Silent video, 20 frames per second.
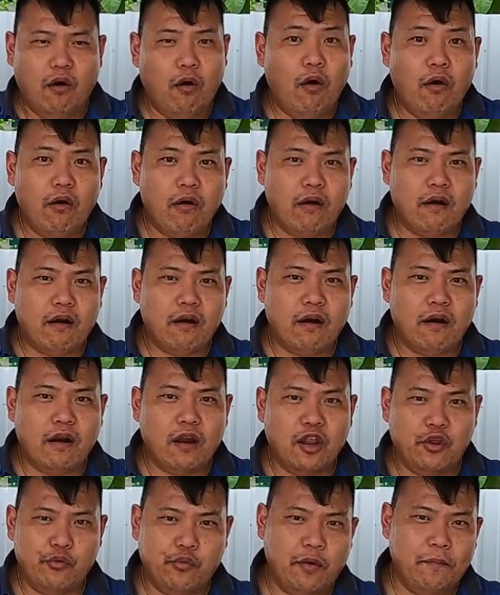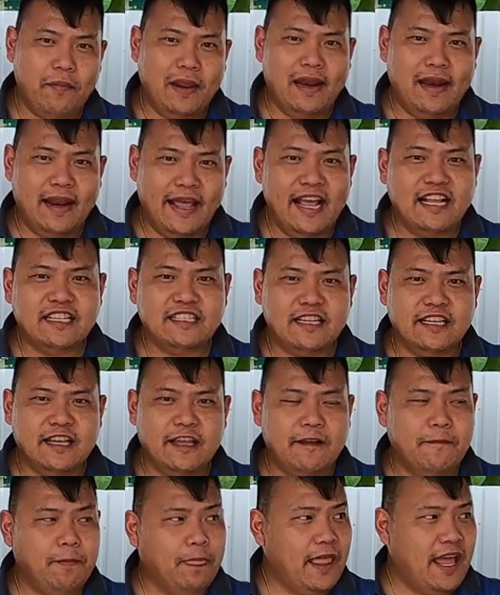Or you want to be
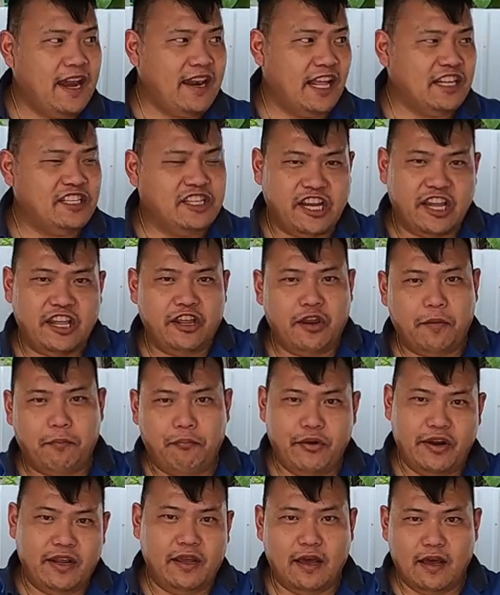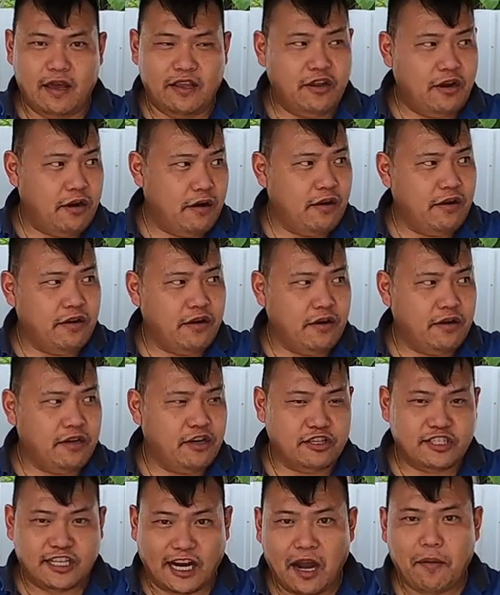lazy and not checking your
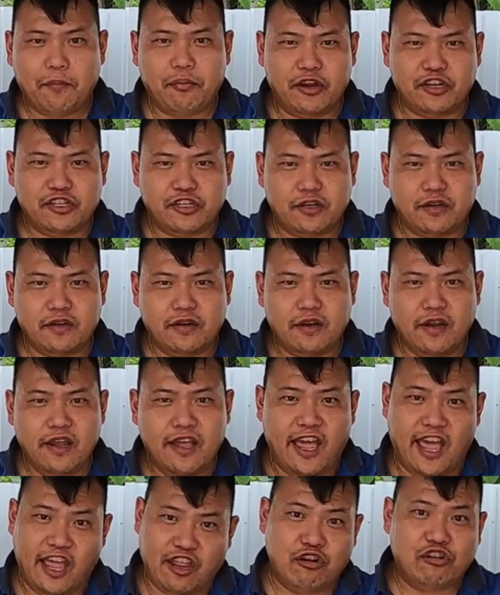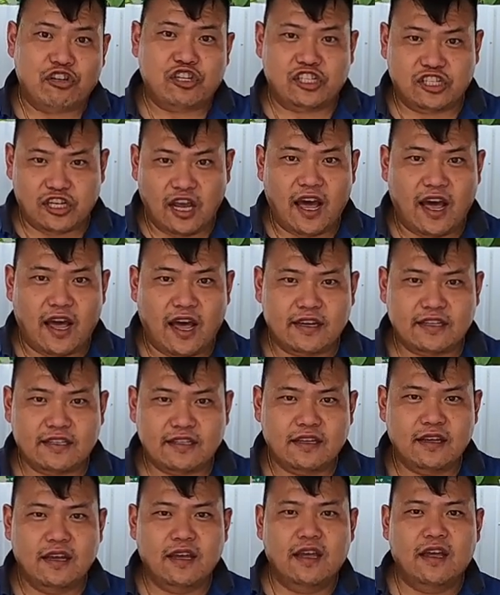tire pressure and your
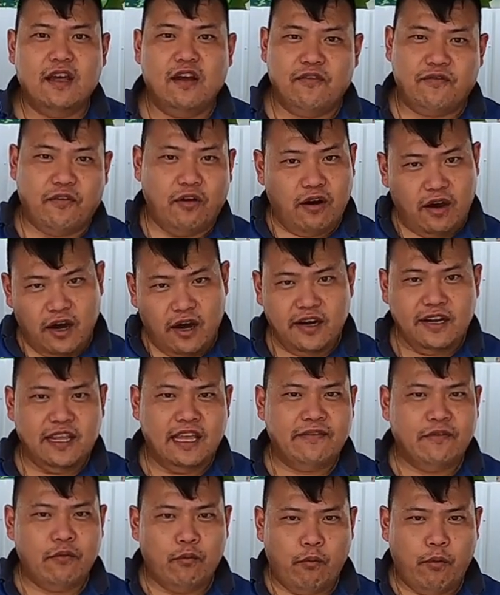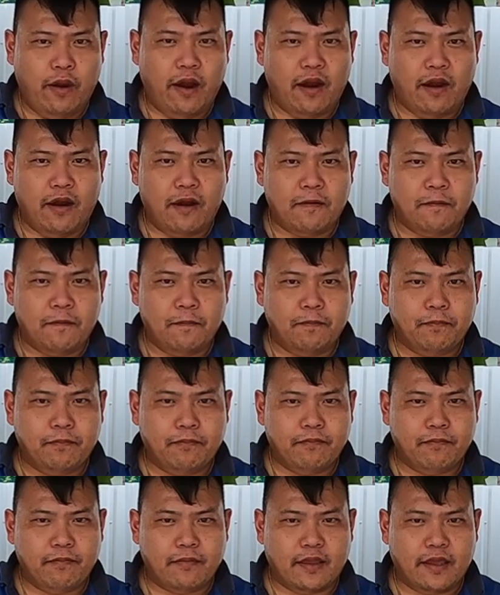shocks for uneven wear,
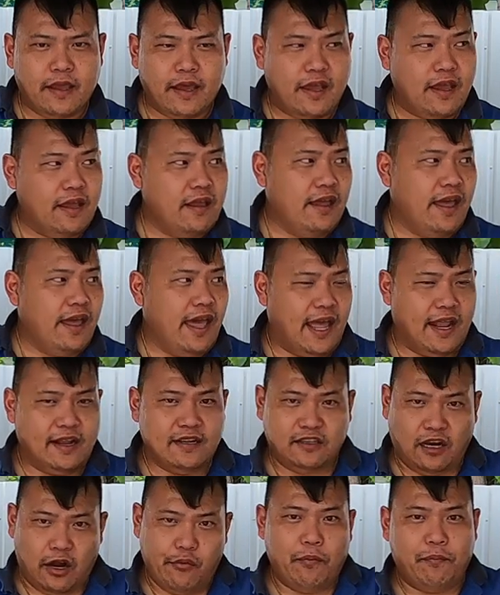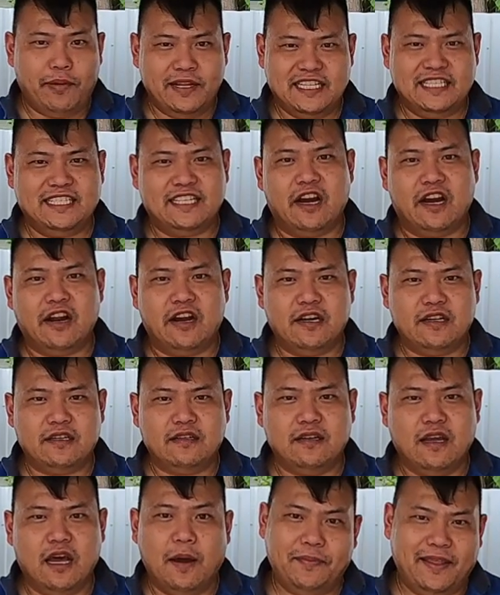okay, and start replacing
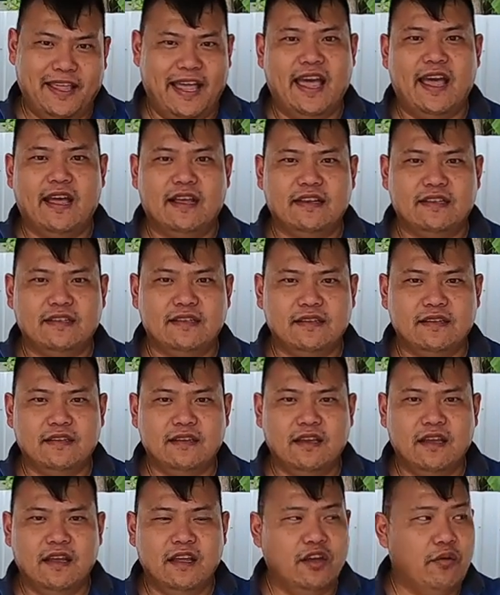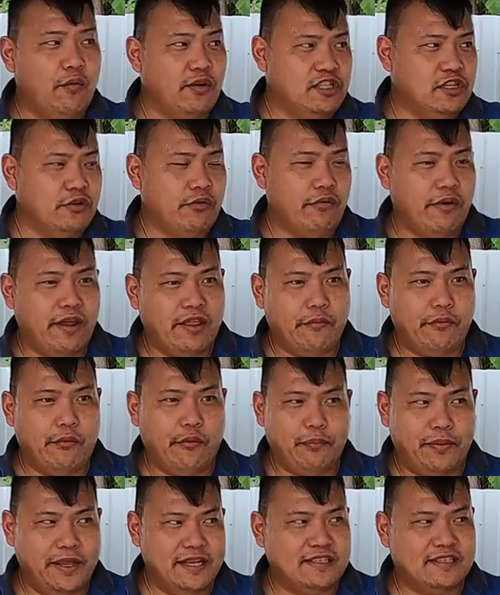tires up the ass? would you rather
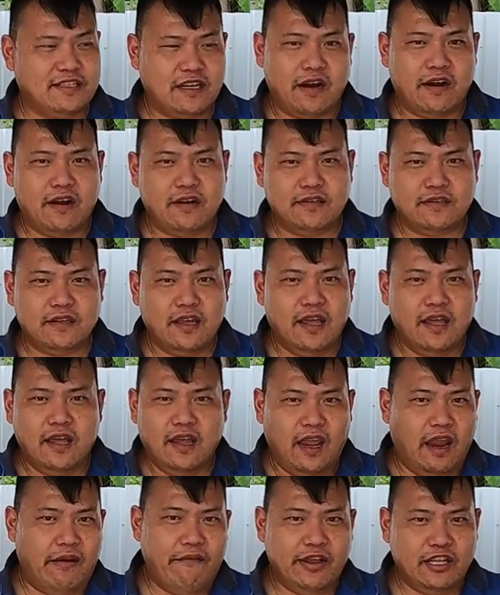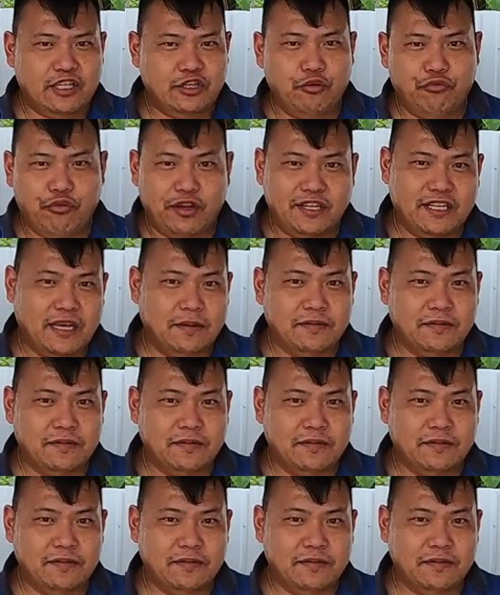replace tires every 2-3